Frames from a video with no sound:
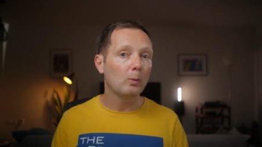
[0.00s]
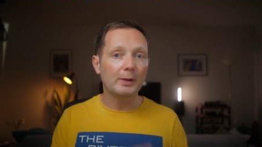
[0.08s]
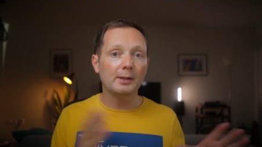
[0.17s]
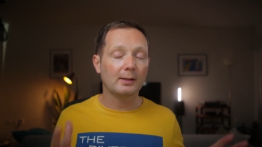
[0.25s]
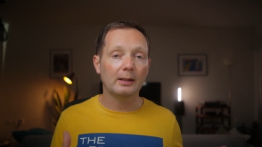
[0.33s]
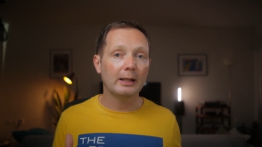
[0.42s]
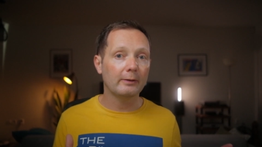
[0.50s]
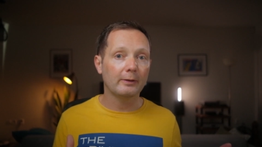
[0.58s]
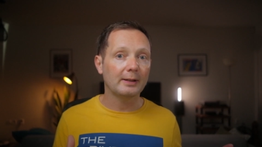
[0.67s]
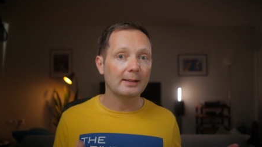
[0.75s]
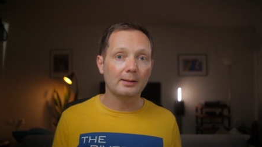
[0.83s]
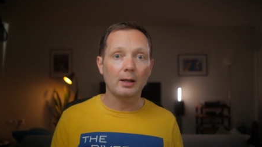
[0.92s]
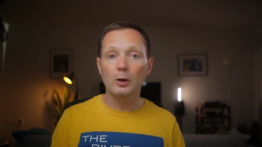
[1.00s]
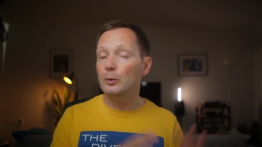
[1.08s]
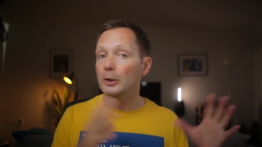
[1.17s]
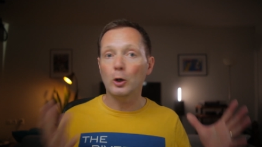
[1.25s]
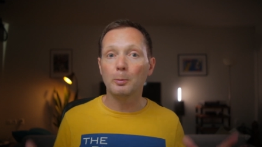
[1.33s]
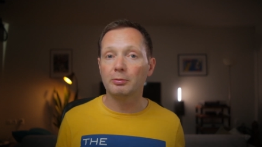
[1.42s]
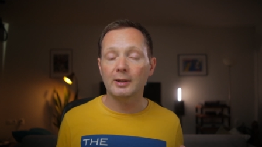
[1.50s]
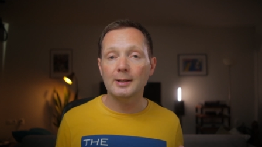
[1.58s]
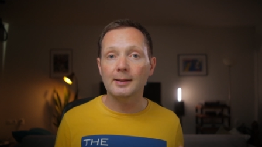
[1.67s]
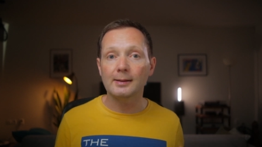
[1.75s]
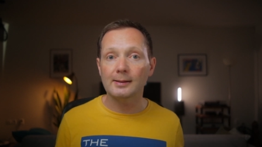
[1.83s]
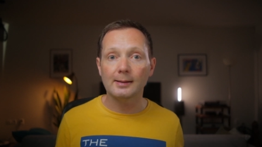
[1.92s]
Windows 11 is the only
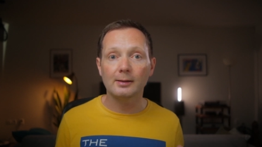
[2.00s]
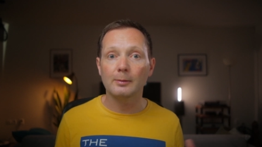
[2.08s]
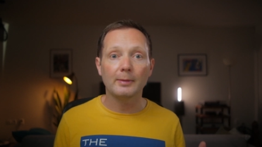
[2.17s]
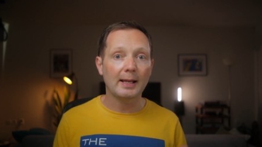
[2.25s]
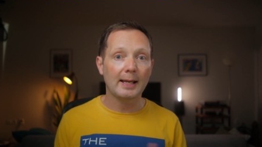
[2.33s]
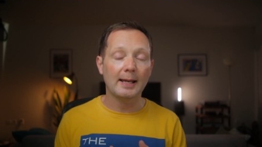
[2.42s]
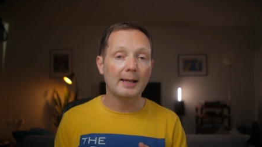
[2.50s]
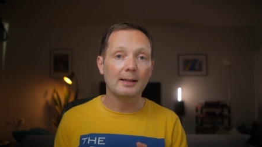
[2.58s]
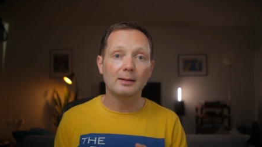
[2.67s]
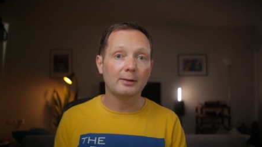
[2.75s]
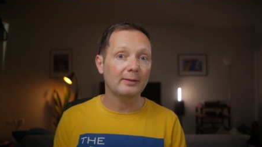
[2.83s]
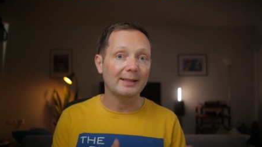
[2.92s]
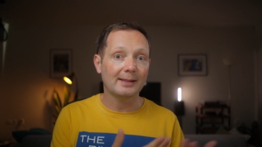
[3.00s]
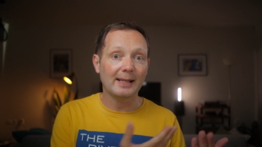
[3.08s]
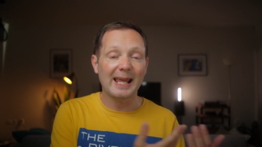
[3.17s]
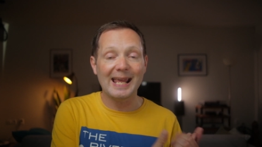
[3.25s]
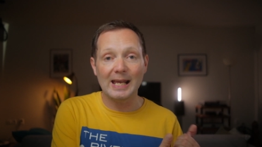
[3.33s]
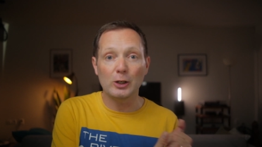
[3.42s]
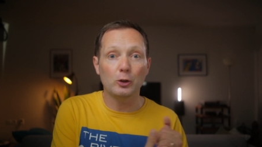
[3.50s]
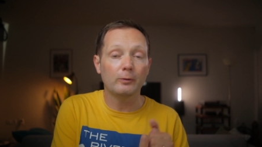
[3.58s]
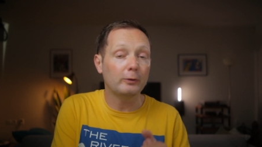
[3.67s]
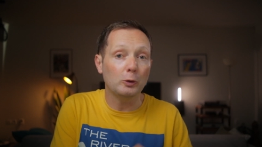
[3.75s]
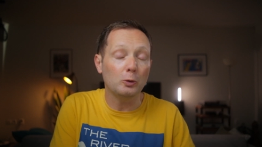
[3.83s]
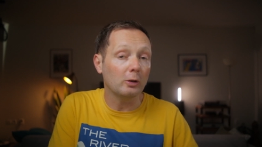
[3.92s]
operating system that has this edge
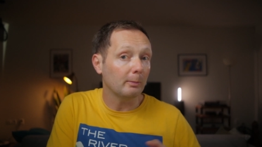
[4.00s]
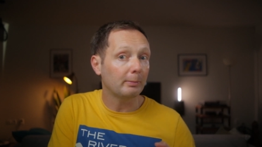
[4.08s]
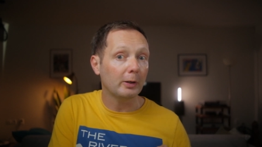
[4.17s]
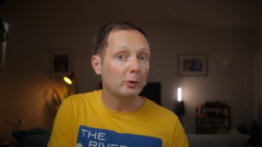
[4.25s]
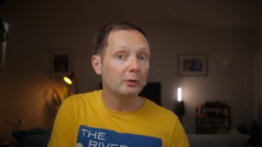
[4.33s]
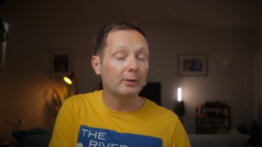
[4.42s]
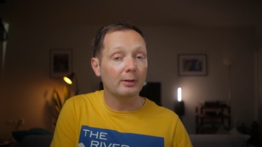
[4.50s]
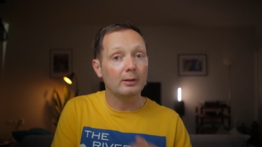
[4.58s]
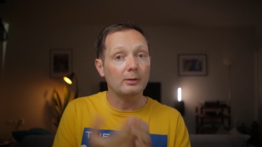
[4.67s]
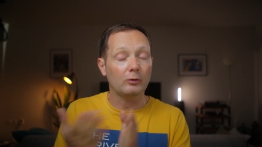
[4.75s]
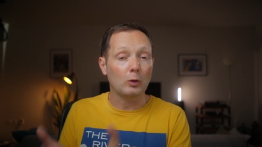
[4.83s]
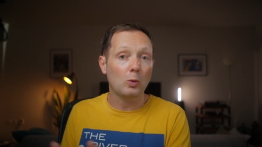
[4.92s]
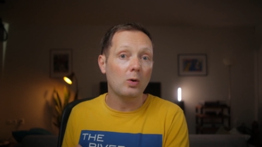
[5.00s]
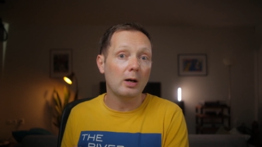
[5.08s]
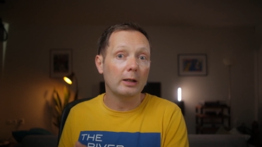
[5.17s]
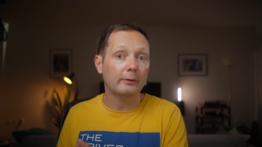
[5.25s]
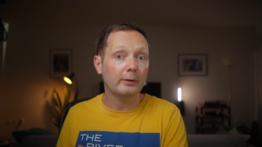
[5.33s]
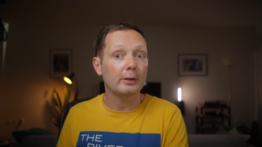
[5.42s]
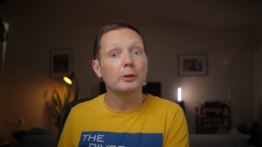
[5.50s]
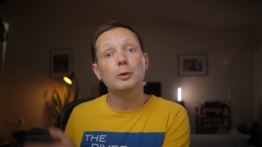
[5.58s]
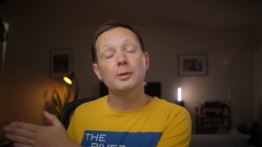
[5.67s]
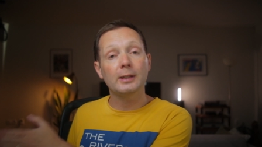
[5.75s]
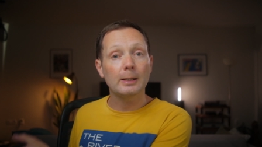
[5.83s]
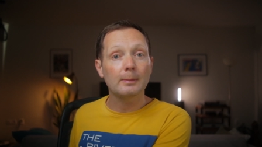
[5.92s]
view component that is required for the
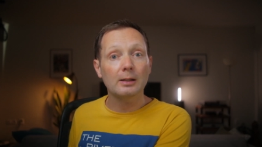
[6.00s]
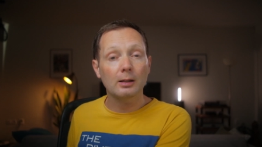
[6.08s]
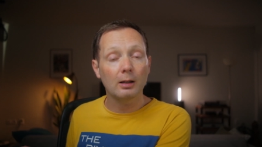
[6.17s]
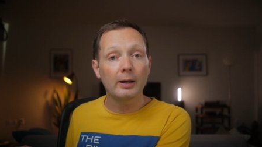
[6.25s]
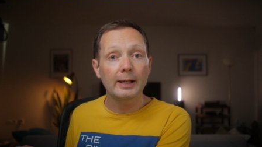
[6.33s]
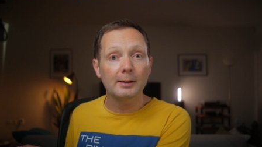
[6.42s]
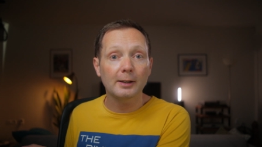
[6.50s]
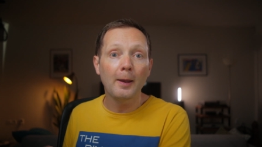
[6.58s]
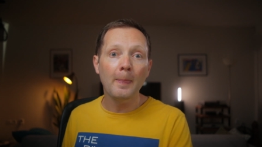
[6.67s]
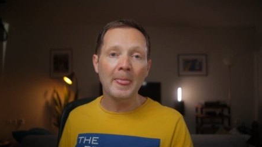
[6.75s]
new Teams client.